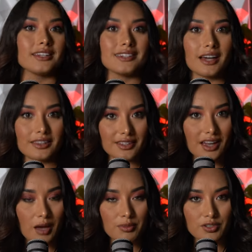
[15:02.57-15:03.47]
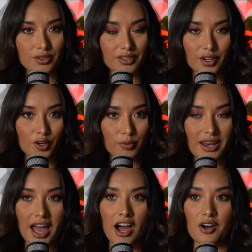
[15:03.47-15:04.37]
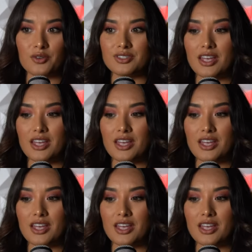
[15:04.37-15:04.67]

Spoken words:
Nothing happened during the open house.